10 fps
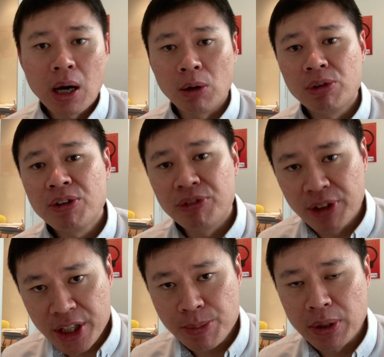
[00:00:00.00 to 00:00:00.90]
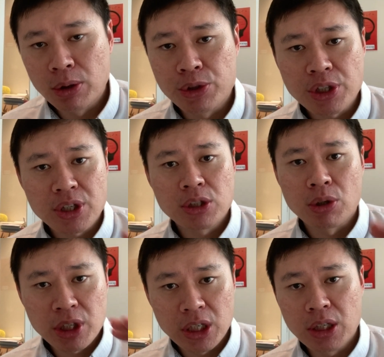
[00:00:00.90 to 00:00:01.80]
I'll leave links below just in case
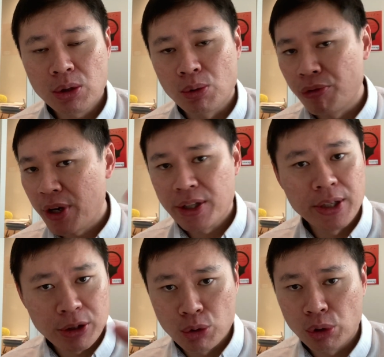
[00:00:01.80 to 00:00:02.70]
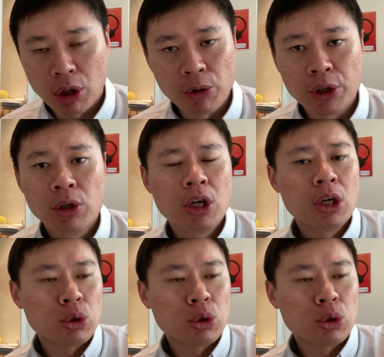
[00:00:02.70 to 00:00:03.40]
you're keen to find that tutorial